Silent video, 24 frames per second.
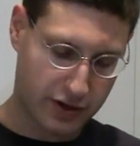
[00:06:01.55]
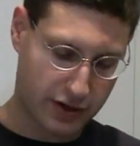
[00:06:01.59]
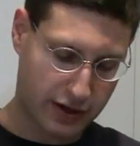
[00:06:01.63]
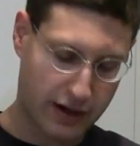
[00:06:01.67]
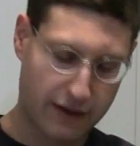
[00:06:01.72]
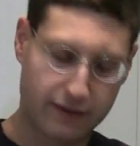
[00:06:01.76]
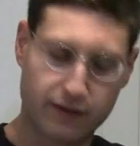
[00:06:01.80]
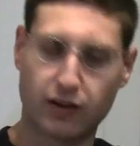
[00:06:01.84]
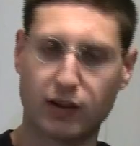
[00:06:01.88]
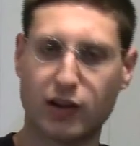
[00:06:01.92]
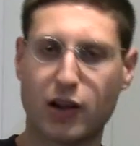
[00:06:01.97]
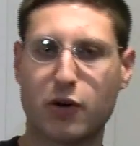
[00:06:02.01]
you're
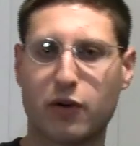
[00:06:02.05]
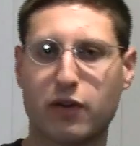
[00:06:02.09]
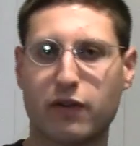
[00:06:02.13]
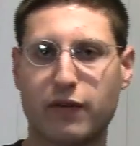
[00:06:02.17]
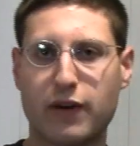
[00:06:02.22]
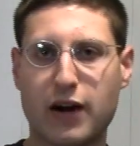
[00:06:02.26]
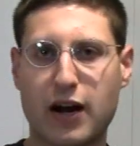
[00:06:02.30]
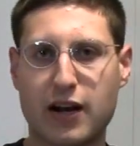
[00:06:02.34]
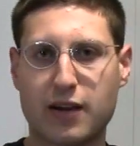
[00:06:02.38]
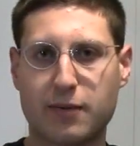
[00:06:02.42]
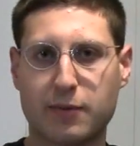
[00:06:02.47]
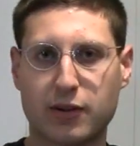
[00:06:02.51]
going to have to lower the
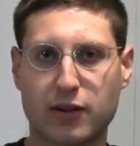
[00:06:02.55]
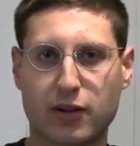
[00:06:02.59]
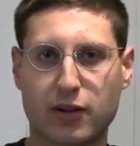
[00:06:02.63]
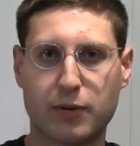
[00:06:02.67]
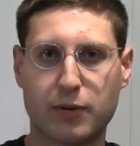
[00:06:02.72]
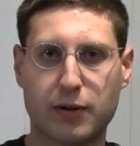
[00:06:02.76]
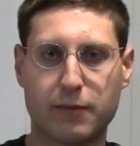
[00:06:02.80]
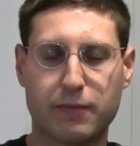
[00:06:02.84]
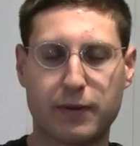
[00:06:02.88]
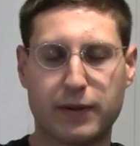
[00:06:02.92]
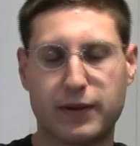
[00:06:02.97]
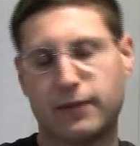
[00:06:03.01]
volume
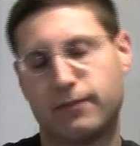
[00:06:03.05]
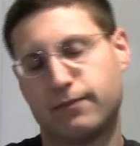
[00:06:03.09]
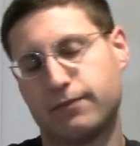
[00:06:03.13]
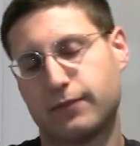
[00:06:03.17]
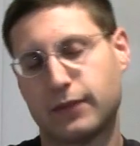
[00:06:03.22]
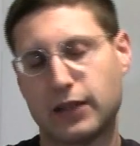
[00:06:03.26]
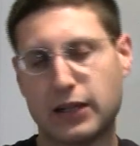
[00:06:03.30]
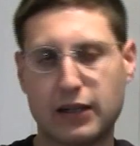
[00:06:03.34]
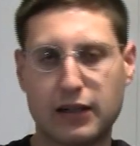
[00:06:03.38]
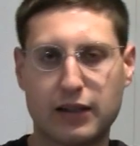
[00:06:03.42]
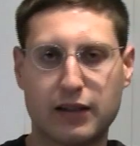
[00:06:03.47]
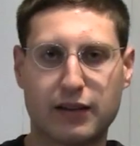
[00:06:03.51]
bit, but